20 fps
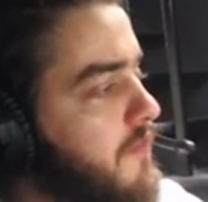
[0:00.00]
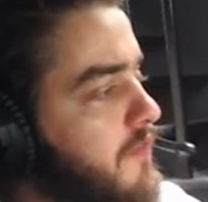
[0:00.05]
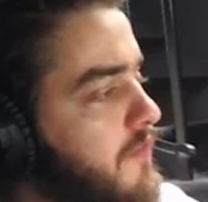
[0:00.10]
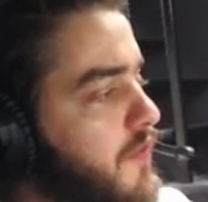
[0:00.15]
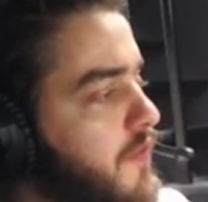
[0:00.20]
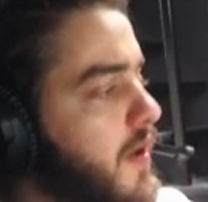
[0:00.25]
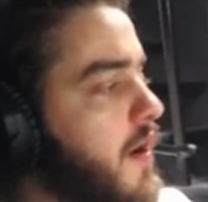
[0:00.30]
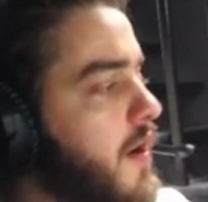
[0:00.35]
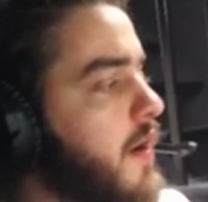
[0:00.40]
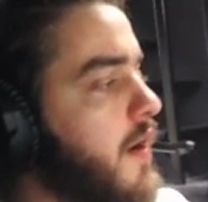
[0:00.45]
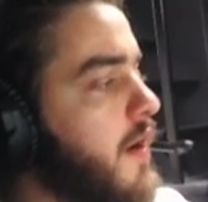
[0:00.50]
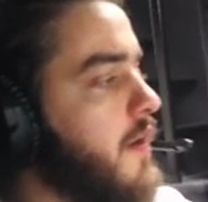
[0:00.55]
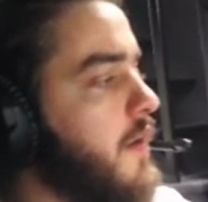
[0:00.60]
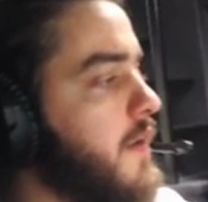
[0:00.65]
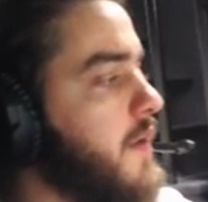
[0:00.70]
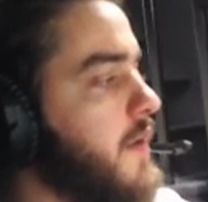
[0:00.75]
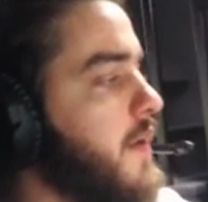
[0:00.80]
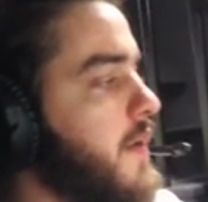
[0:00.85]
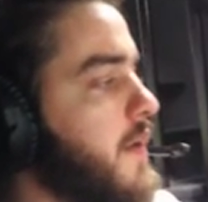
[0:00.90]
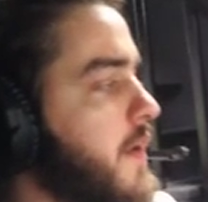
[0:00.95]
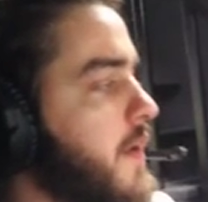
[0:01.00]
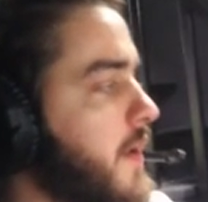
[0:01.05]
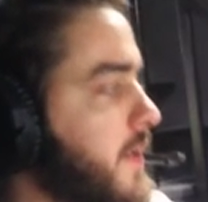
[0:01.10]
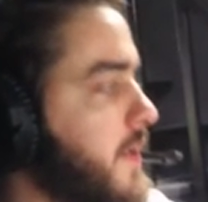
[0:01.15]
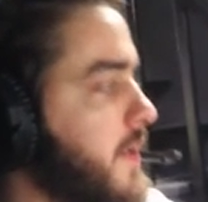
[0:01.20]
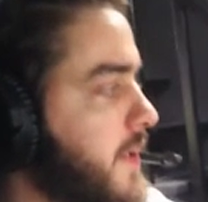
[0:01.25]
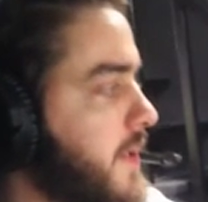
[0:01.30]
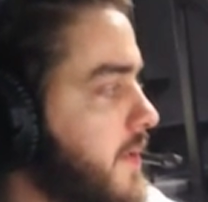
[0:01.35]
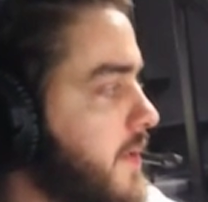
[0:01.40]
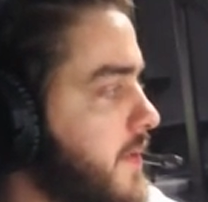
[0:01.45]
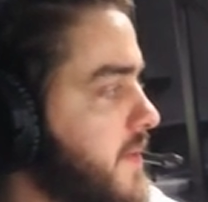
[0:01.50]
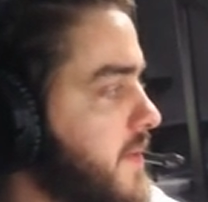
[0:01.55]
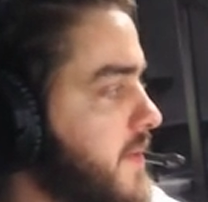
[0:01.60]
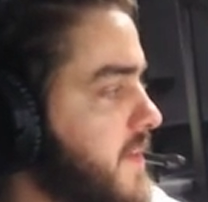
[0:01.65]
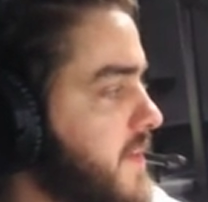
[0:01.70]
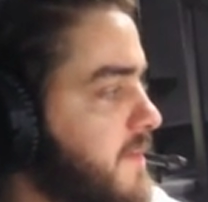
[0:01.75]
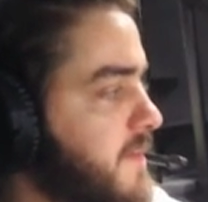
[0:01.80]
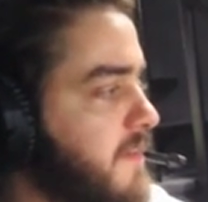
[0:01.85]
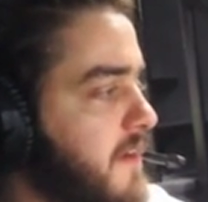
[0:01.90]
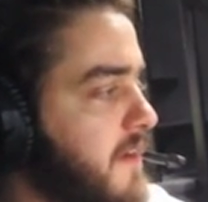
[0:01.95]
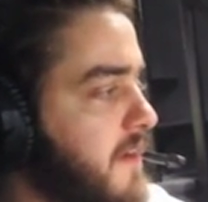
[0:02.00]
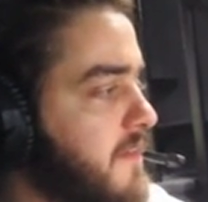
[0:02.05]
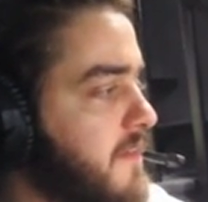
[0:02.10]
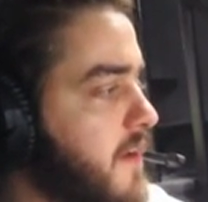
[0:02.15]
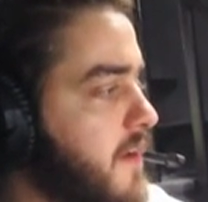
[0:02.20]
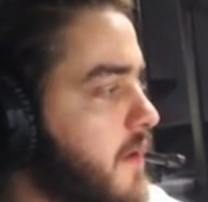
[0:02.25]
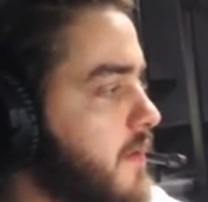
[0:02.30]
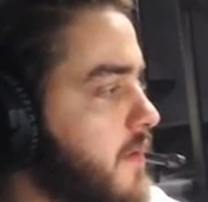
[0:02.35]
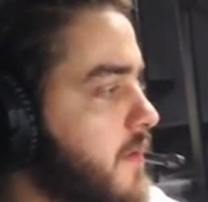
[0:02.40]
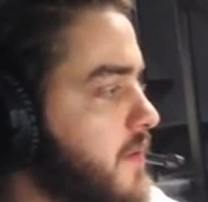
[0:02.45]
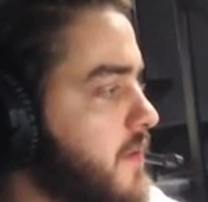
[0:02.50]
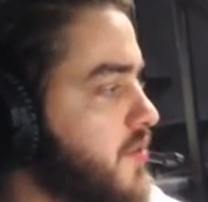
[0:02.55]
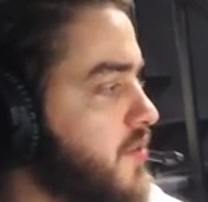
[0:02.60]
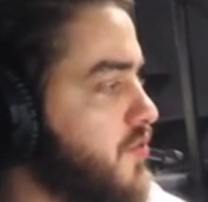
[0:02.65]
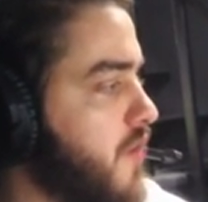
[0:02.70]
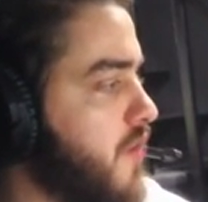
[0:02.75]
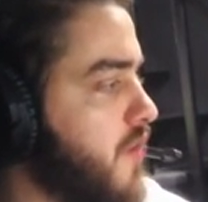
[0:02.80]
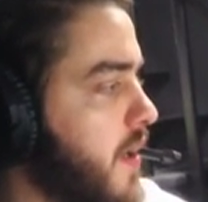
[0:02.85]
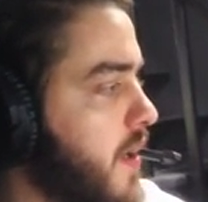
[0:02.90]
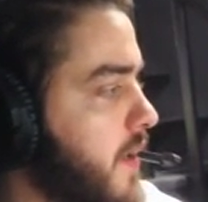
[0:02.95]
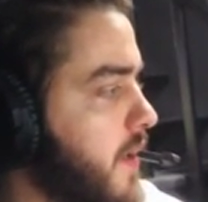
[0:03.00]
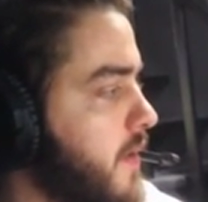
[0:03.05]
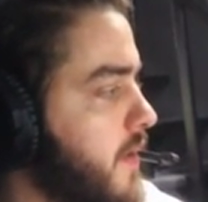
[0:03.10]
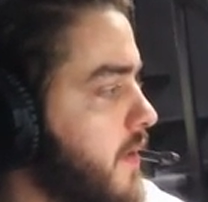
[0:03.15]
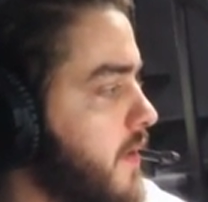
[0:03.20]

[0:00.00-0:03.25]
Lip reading: color, and then there's a 5-colored shrine.